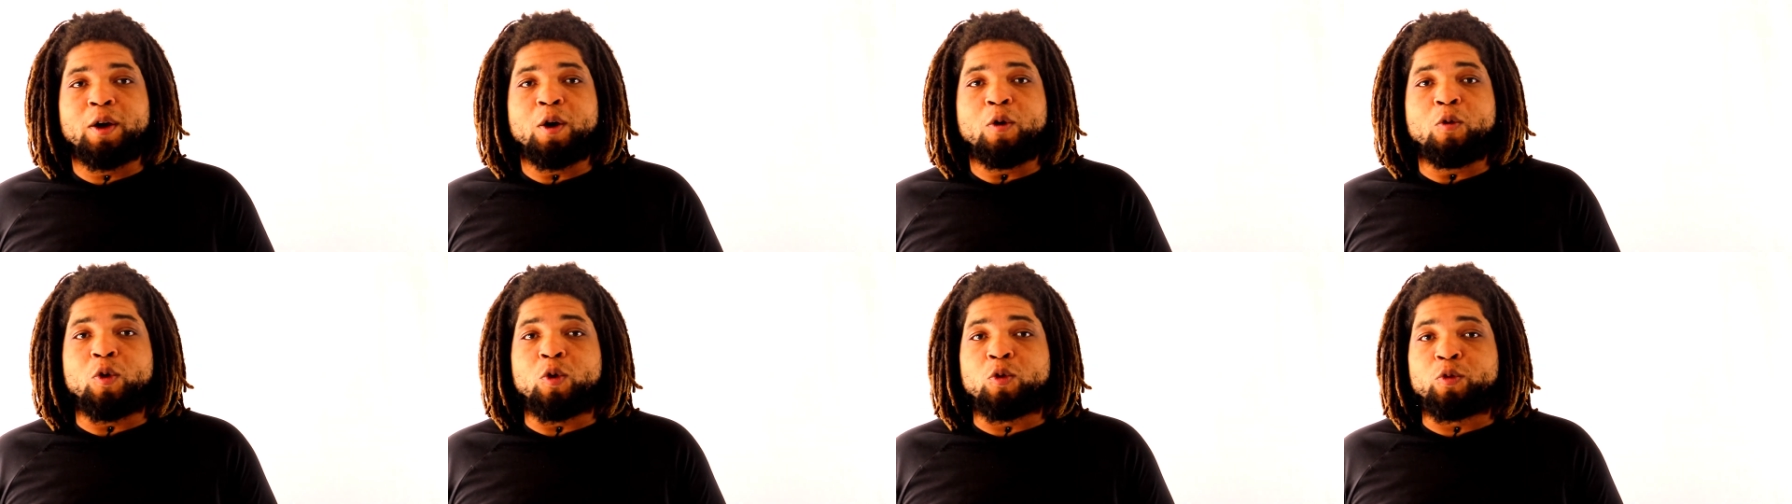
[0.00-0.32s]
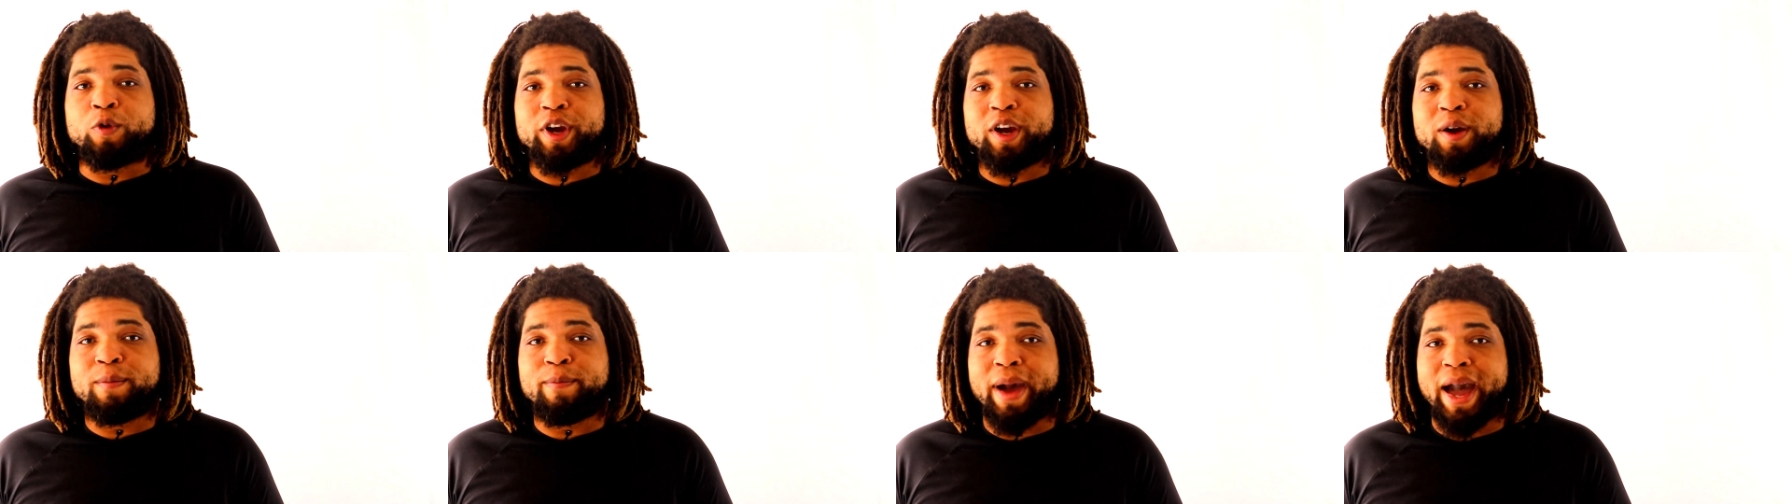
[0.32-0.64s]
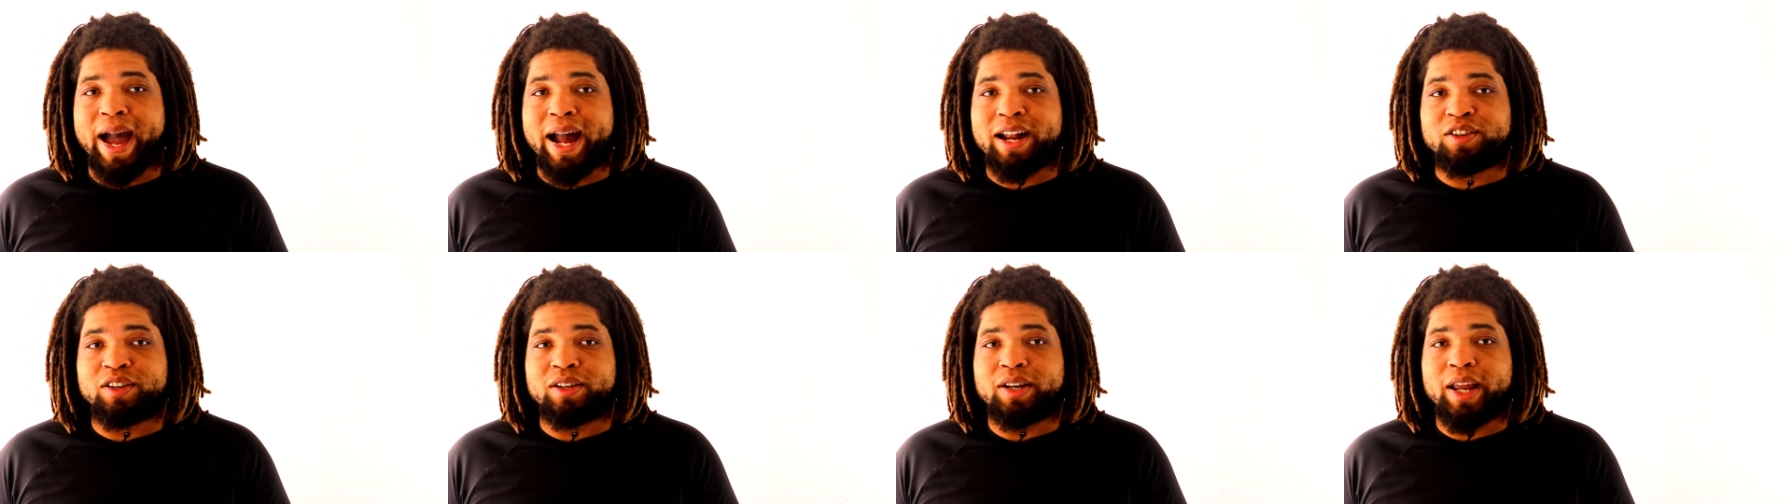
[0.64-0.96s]
will
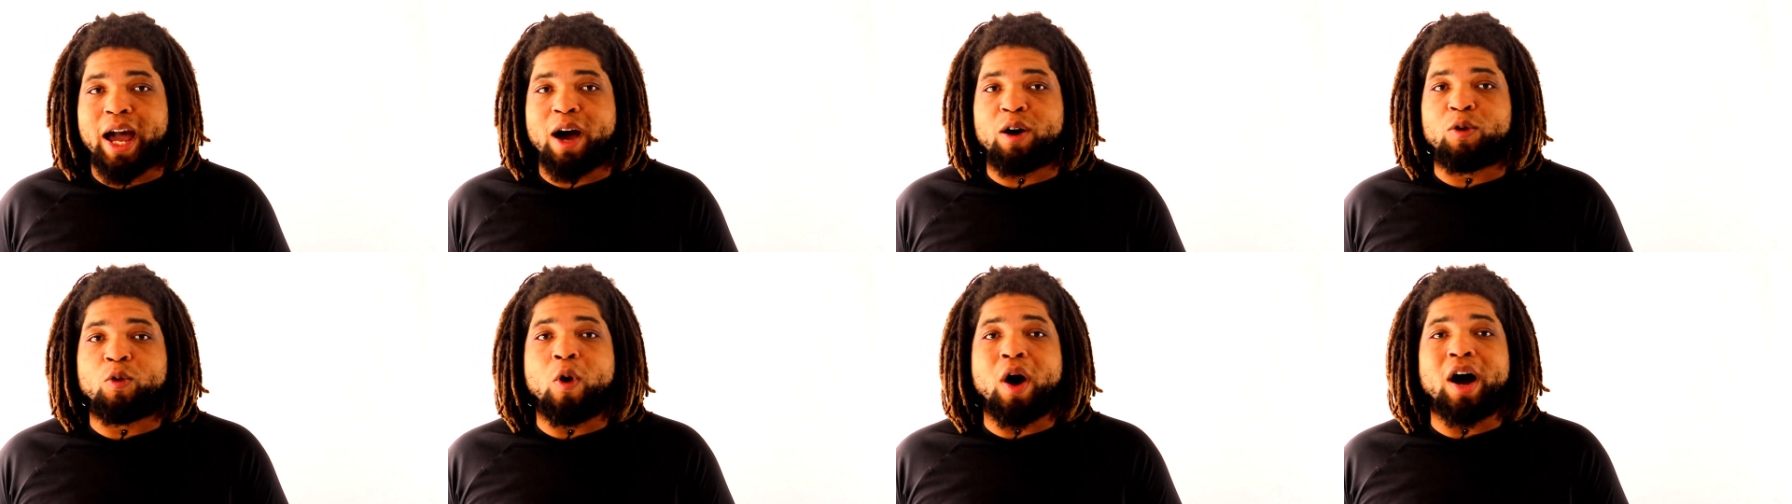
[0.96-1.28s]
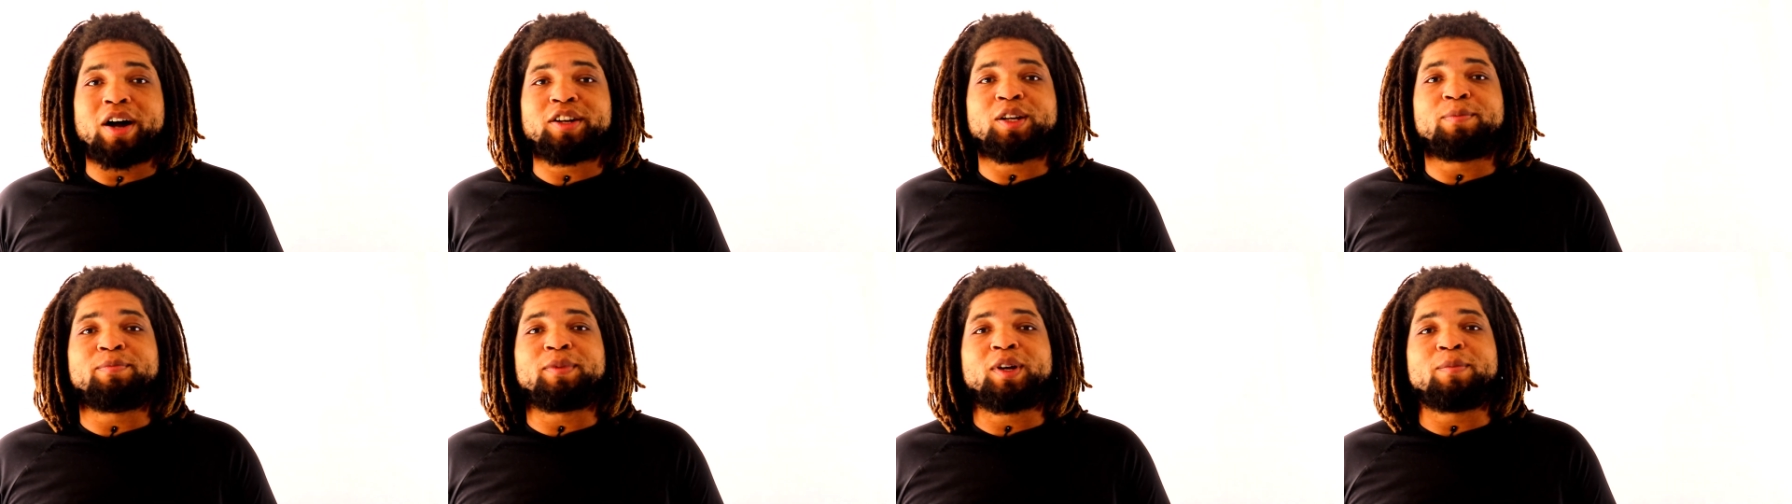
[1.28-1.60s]
reimagine how quantum